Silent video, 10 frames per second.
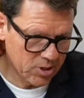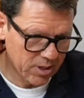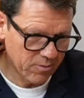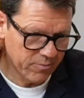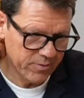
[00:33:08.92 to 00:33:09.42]

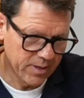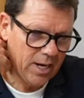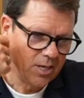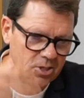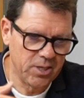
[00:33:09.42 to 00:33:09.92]
itself,
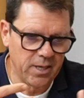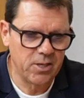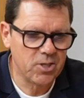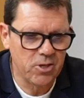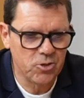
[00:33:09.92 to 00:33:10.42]
cleansing,
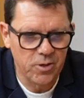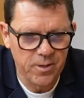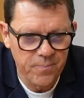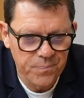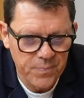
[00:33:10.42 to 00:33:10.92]

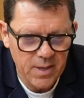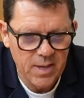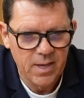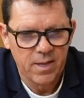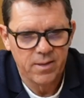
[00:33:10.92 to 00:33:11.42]
etc.
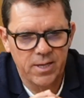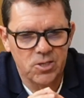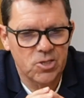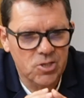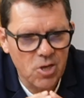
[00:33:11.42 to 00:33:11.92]

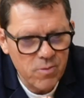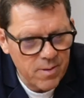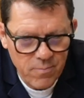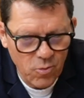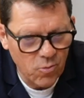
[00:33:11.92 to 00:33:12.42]
That's so
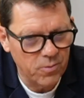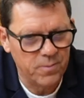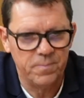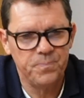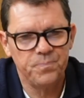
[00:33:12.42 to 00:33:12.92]

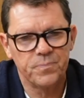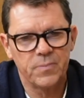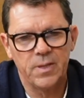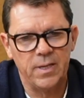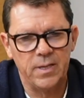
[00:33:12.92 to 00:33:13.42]
important.
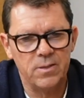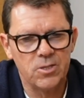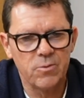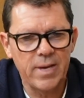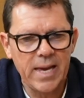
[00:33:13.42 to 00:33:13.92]

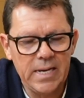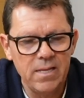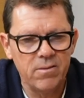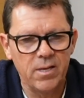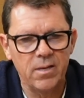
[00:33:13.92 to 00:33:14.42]
And so
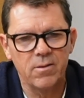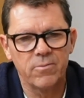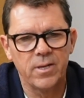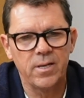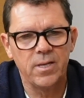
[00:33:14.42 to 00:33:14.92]
anything
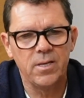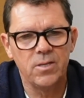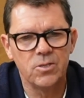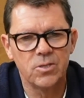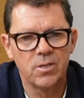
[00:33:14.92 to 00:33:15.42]
that
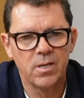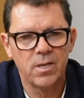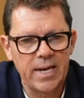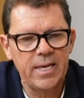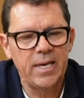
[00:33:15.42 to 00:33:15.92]
is
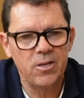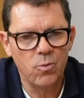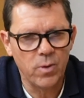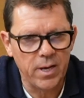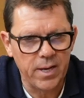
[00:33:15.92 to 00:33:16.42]
getting in
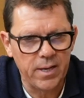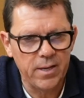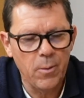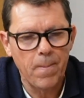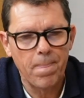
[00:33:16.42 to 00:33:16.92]
the
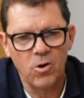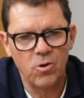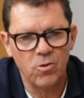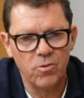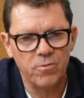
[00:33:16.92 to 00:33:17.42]
way
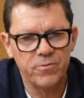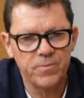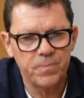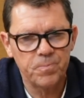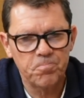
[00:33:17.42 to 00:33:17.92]

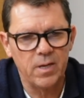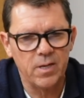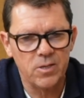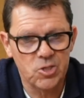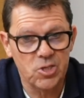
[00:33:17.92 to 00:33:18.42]
of
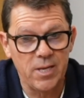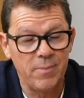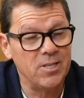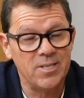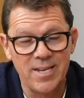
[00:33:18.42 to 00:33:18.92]

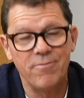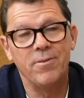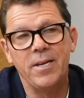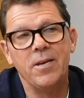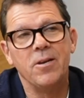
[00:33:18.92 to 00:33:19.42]
sleep is
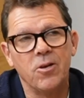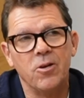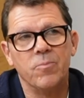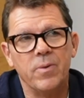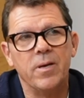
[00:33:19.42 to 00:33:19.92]
definitely
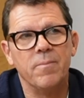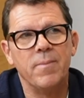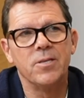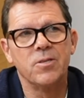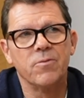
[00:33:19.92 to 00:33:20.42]
going to be a
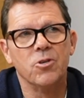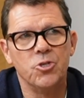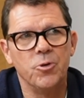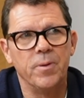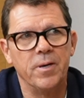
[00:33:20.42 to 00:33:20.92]
massive
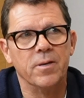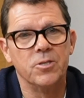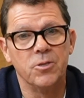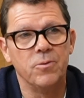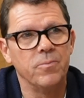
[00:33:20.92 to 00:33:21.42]
contributor
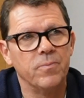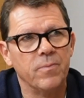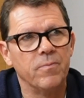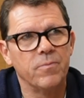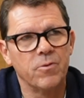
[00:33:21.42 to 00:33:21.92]
to
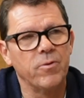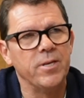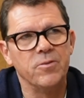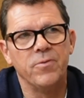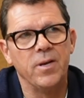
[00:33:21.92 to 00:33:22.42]

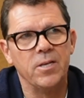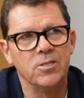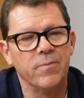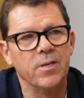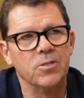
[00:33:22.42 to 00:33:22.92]
greater
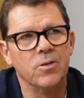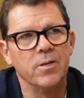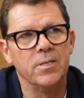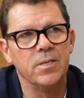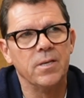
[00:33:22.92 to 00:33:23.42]
feelings of
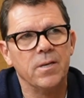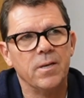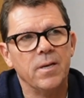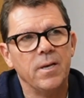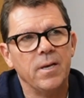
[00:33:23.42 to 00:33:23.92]
anxiety.
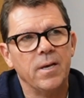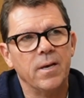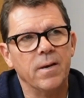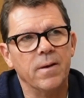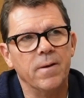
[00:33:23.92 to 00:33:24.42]
Yeah,
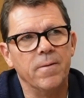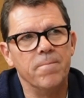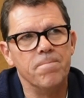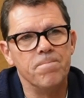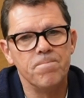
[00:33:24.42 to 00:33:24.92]
definitely
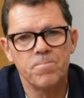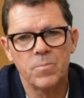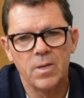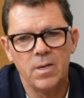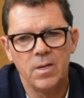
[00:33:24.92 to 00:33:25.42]
something to
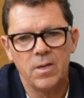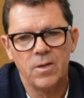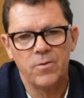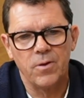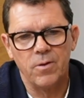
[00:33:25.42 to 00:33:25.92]
pay attention to.